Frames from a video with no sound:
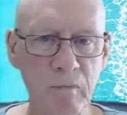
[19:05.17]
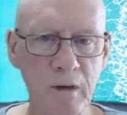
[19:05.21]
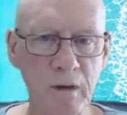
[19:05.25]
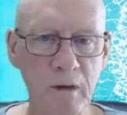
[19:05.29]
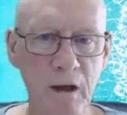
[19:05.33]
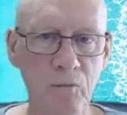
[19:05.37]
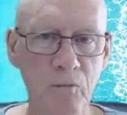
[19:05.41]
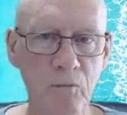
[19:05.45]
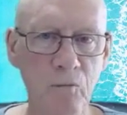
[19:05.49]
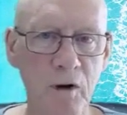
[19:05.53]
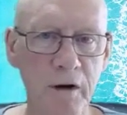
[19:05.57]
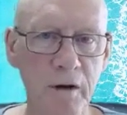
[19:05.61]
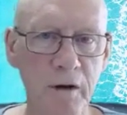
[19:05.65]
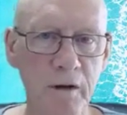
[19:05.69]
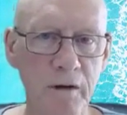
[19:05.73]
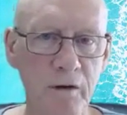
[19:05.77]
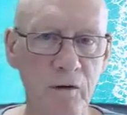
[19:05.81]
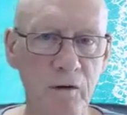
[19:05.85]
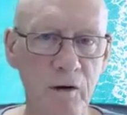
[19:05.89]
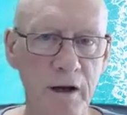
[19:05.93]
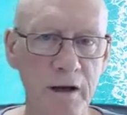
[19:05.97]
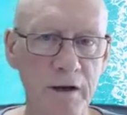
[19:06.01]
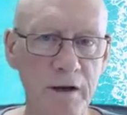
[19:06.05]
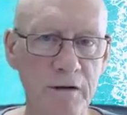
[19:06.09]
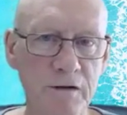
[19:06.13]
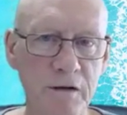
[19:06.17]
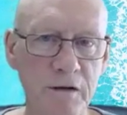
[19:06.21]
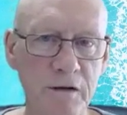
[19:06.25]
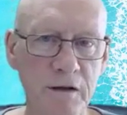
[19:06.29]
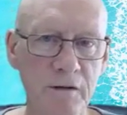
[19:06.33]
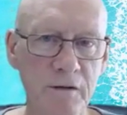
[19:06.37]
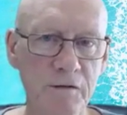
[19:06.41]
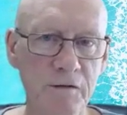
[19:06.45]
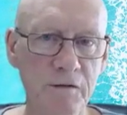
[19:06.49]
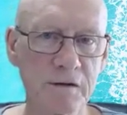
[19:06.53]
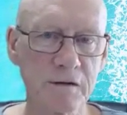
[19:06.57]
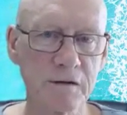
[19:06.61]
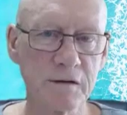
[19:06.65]
And one of the great
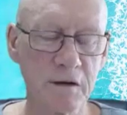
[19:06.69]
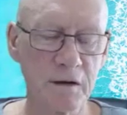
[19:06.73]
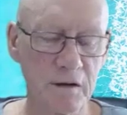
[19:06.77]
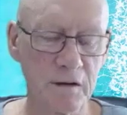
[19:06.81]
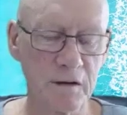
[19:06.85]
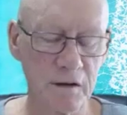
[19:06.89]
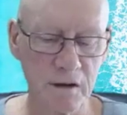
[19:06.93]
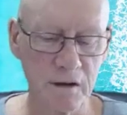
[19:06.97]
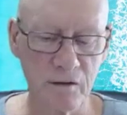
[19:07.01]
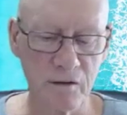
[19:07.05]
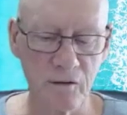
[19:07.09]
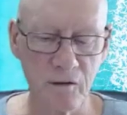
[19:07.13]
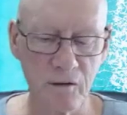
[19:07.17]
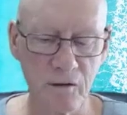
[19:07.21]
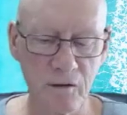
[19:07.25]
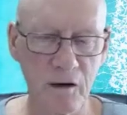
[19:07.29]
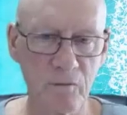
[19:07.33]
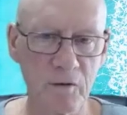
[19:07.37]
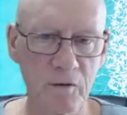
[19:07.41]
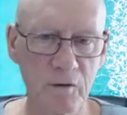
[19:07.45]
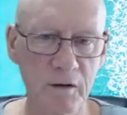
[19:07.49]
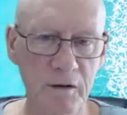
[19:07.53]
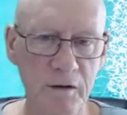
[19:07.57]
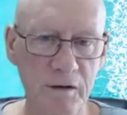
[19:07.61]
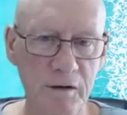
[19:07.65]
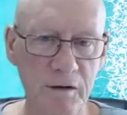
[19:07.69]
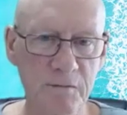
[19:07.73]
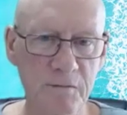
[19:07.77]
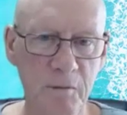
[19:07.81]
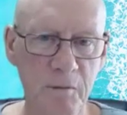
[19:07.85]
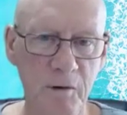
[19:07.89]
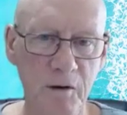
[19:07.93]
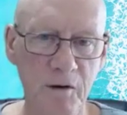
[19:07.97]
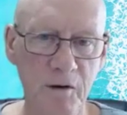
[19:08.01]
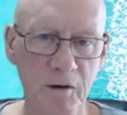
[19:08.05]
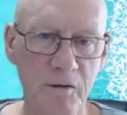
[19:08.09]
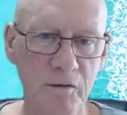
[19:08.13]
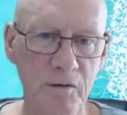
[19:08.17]
chiefs that he grew up with, he
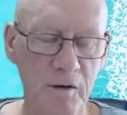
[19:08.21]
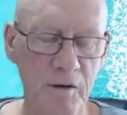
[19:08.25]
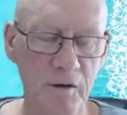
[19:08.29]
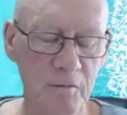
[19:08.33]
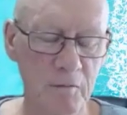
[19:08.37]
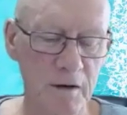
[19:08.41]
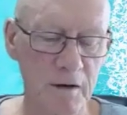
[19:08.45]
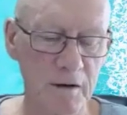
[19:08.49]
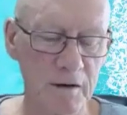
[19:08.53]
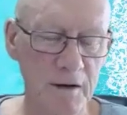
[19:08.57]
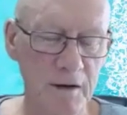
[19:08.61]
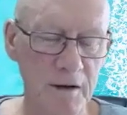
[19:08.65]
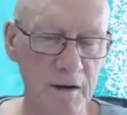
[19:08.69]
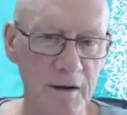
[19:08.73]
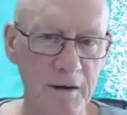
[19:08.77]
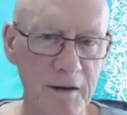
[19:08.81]
spoke to him, and